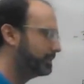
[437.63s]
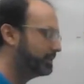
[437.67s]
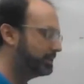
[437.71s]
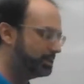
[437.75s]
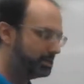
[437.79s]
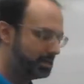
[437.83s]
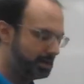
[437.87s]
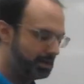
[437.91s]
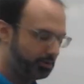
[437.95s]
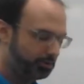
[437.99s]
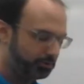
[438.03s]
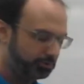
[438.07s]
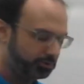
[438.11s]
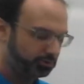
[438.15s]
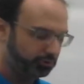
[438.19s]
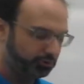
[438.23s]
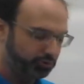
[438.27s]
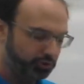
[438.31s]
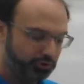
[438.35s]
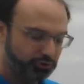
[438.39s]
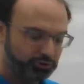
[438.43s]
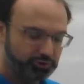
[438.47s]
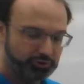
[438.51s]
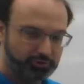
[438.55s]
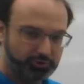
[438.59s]
Now, you'll
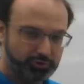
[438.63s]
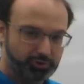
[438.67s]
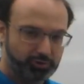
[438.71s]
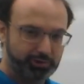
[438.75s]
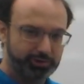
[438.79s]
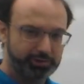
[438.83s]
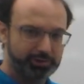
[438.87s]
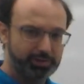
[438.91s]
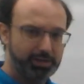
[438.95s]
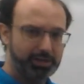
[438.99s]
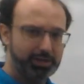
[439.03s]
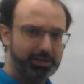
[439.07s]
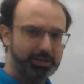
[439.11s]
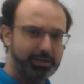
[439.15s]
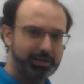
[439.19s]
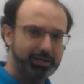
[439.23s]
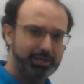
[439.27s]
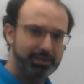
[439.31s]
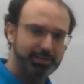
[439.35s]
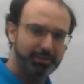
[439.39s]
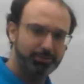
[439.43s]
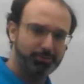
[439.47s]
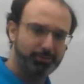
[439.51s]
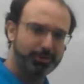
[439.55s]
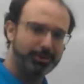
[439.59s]
notice, of course,
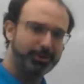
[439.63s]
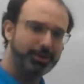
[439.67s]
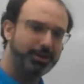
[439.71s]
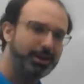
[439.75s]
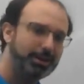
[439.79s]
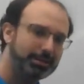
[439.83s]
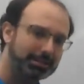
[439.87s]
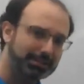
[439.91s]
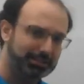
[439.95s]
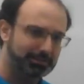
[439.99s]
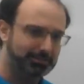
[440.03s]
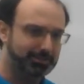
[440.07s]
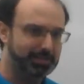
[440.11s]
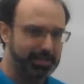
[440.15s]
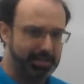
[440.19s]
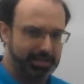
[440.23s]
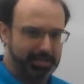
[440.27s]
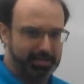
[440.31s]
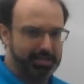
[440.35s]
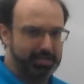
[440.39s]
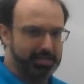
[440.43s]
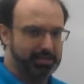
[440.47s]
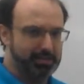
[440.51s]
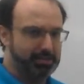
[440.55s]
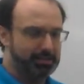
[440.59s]
that we're not
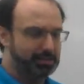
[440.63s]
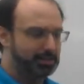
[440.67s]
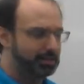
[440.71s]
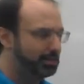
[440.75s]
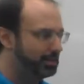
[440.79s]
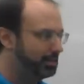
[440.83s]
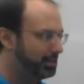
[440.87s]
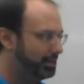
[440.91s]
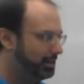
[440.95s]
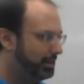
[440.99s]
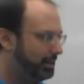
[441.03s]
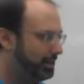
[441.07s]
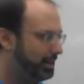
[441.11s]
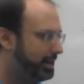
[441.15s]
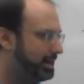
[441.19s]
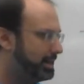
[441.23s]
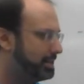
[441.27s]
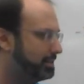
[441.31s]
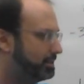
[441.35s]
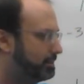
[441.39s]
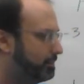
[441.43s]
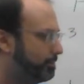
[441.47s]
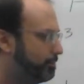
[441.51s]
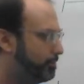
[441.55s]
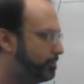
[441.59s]
located
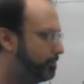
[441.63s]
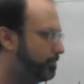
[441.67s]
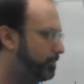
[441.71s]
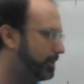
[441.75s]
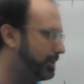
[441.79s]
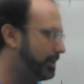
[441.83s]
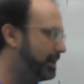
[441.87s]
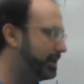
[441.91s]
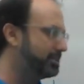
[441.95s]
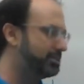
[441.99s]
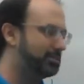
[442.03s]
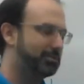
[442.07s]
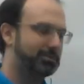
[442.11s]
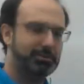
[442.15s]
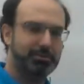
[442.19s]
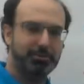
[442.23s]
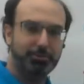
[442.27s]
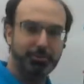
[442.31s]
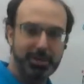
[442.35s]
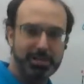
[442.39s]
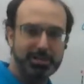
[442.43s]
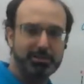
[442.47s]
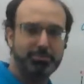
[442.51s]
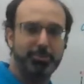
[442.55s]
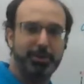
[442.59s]
at the
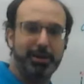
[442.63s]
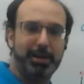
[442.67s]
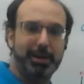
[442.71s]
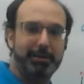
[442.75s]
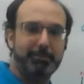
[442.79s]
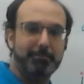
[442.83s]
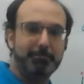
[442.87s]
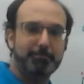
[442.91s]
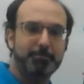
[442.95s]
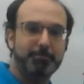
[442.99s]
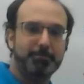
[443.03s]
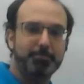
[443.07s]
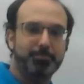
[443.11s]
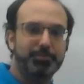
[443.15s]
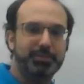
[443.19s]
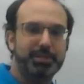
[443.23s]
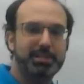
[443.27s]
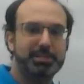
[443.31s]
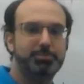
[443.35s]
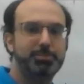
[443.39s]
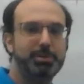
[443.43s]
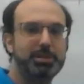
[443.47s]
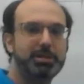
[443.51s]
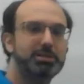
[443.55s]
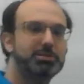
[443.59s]
+3 spot.
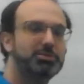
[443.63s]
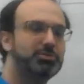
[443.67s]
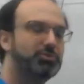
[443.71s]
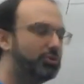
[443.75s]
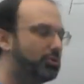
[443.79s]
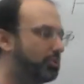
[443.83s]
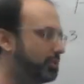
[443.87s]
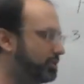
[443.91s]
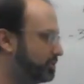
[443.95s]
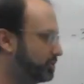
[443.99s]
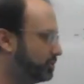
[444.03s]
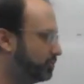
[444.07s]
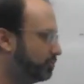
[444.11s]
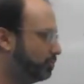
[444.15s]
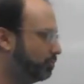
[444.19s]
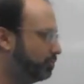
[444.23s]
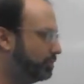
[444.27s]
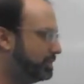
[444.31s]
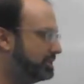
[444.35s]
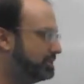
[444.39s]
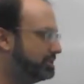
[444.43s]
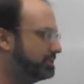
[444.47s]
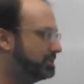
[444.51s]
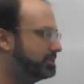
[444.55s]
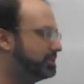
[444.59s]
That's because, of course, we
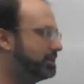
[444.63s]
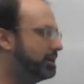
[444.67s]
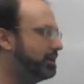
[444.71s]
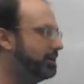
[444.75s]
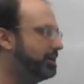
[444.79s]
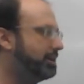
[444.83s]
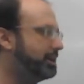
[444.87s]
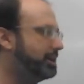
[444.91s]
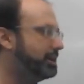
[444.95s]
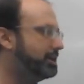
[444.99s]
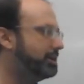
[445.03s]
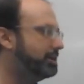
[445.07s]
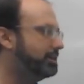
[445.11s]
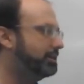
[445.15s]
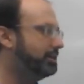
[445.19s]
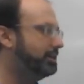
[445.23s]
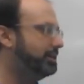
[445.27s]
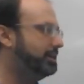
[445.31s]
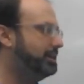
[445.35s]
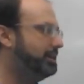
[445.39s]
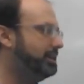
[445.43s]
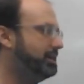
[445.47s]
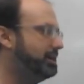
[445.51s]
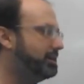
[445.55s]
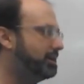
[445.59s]
started
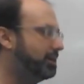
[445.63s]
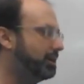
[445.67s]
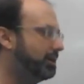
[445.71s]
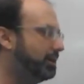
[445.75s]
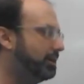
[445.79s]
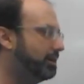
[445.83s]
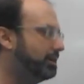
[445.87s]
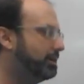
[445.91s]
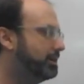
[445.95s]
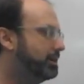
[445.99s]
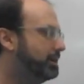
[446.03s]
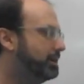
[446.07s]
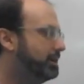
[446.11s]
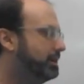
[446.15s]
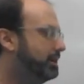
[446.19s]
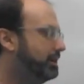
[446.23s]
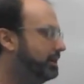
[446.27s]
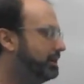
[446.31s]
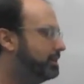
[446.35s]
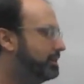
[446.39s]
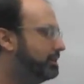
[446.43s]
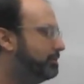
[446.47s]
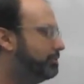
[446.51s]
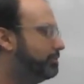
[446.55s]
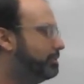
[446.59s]
here,
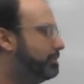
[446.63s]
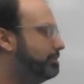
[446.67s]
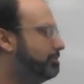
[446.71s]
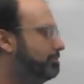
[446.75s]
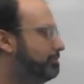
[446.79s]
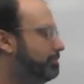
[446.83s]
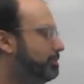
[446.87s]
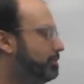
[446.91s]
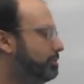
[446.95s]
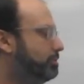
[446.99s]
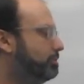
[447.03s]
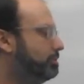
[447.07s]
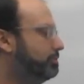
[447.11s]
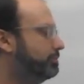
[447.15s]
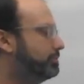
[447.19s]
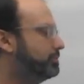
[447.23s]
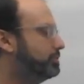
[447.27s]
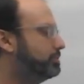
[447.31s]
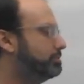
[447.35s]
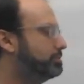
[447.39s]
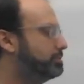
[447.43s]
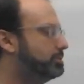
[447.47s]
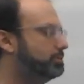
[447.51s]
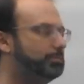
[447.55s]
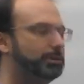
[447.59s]
and then we moved
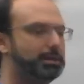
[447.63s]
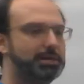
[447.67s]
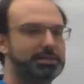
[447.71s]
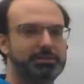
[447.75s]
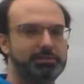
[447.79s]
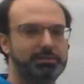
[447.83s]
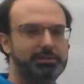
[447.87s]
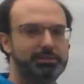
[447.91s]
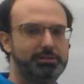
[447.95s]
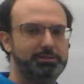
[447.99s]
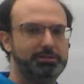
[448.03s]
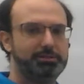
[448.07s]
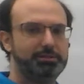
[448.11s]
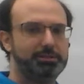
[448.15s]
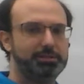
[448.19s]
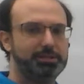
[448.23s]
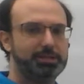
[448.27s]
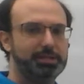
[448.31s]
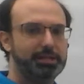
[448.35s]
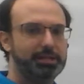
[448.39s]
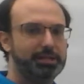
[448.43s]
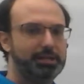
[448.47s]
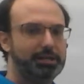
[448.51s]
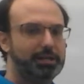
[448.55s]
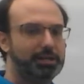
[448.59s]
2 spaces,
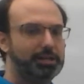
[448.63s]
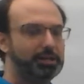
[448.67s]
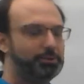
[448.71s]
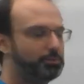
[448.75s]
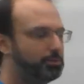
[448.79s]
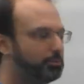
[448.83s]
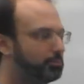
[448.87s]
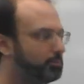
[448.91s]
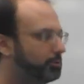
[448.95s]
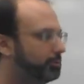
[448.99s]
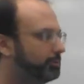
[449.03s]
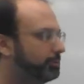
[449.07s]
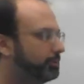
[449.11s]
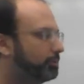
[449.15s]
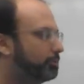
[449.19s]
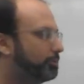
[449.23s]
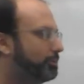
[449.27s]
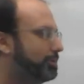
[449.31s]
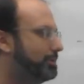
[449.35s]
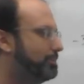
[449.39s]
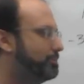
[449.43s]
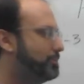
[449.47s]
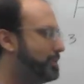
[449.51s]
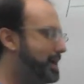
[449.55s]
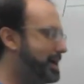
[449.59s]
and then we moved
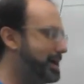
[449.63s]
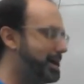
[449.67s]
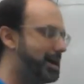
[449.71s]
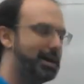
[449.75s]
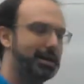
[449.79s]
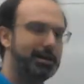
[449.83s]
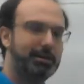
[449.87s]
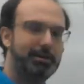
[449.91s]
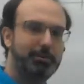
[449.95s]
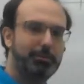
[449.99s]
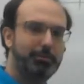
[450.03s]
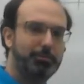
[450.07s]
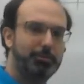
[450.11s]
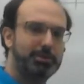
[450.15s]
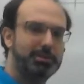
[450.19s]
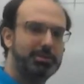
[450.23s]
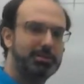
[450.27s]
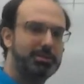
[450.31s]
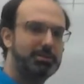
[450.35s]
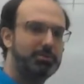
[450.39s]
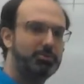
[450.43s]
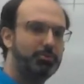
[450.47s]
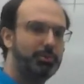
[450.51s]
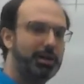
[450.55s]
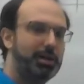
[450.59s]
3 back. But
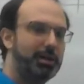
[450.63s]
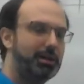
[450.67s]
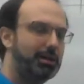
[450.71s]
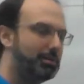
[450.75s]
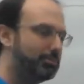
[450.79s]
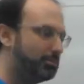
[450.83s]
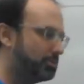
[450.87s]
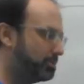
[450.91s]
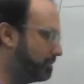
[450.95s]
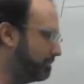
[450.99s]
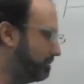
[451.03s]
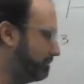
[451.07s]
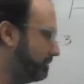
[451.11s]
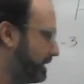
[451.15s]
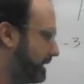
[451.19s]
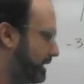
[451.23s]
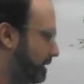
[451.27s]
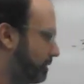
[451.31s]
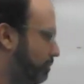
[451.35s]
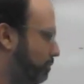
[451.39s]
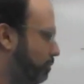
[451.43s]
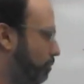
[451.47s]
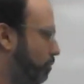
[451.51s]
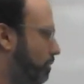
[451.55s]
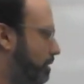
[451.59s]
since we ended up sort of like
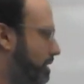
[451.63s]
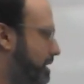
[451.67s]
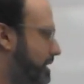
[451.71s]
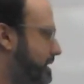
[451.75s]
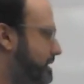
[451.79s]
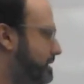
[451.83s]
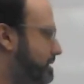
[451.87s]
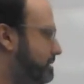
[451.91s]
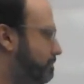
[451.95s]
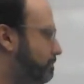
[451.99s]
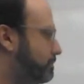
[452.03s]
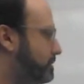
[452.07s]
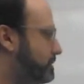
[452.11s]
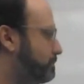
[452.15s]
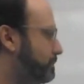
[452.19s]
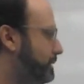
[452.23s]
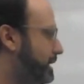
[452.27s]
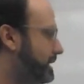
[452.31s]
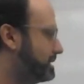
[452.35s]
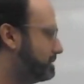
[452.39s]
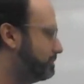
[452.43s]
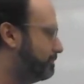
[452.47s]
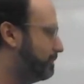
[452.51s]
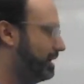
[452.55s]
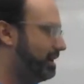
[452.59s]
1
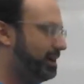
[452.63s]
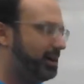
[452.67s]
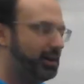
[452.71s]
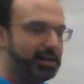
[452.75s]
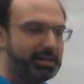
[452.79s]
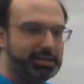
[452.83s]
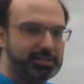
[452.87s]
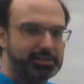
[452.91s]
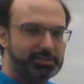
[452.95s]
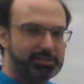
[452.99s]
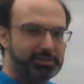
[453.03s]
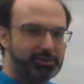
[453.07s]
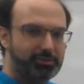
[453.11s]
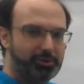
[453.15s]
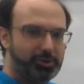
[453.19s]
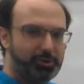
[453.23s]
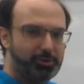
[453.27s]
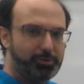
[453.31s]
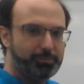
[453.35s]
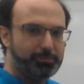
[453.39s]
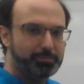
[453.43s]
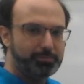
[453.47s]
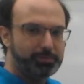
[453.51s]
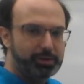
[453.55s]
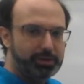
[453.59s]
space behind
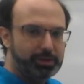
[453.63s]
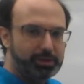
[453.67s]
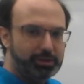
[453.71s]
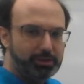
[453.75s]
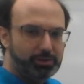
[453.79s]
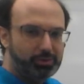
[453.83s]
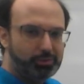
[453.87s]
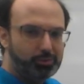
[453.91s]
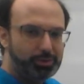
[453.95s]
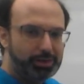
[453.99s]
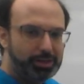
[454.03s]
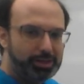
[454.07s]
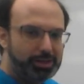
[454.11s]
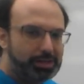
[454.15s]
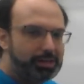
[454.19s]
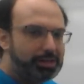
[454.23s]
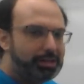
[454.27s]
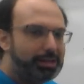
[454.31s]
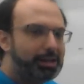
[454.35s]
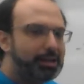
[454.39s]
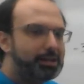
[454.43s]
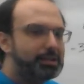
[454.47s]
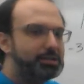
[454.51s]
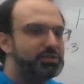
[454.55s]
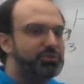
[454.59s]
0, we didn't
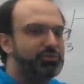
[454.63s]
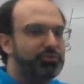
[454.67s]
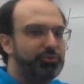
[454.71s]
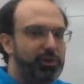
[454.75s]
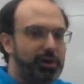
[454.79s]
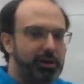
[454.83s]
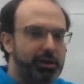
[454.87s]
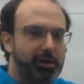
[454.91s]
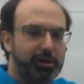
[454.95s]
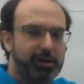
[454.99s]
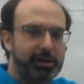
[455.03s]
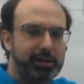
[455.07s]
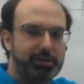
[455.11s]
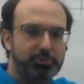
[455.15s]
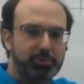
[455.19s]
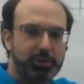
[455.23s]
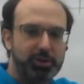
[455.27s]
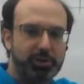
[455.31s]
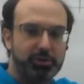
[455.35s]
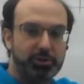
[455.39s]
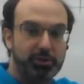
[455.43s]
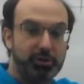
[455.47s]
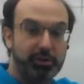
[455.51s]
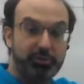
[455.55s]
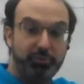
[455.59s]
get as far as we
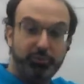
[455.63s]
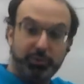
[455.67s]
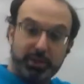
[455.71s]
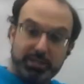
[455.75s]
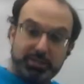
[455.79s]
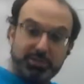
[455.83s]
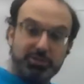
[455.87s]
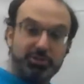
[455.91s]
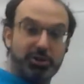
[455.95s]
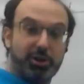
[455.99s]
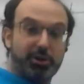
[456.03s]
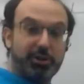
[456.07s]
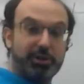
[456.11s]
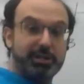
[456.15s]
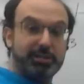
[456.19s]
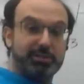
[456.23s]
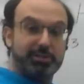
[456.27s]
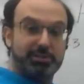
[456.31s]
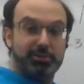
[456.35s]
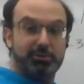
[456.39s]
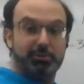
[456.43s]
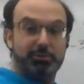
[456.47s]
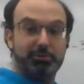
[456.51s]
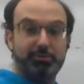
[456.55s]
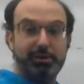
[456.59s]
could if we had started at
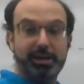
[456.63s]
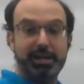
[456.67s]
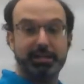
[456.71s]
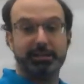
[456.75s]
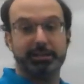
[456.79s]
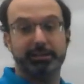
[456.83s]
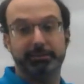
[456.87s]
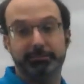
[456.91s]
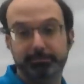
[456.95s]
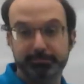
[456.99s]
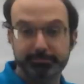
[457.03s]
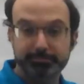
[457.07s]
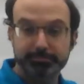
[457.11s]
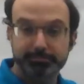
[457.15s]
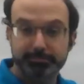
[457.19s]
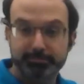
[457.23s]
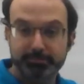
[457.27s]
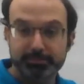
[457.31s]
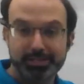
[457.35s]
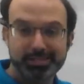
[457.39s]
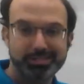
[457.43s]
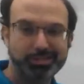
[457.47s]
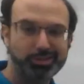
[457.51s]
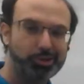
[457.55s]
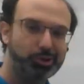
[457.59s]
0 directly.
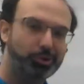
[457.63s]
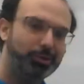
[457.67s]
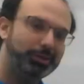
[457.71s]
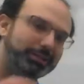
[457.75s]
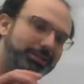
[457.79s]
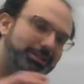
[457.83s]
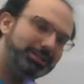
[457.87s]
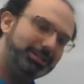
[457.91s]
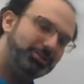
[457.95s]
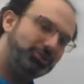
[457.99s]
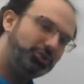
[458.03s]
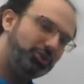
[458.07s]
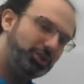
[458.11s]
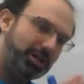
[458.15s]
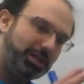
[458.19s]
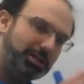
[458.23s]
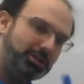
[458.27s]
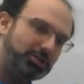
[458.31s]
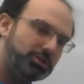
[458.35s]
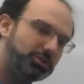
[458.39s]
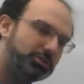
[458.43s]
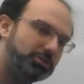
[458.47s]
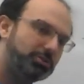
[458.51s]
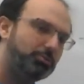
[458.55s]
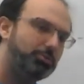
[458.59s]
So it
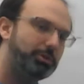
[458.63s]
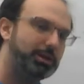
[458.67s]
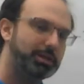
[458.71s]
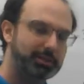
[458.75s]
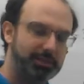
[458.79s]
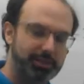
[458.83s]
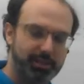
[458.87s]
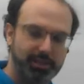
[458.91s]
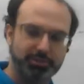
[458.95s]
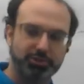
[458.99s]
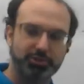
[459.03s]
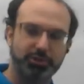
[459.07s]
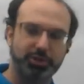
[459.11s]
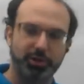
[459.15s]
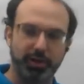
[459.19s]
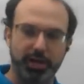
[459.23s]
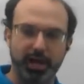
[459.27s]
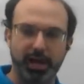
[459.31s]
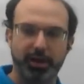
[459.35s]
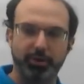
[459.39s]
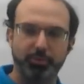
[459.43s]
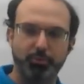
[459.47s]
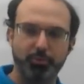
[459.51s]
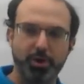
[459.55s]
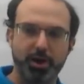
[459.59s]
changes the way things are going to
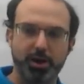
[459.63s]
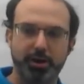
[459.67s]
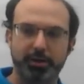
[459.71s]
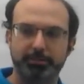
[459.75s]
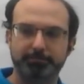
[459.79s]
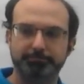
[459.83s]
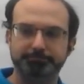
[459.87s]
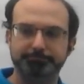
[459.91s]
kind of work.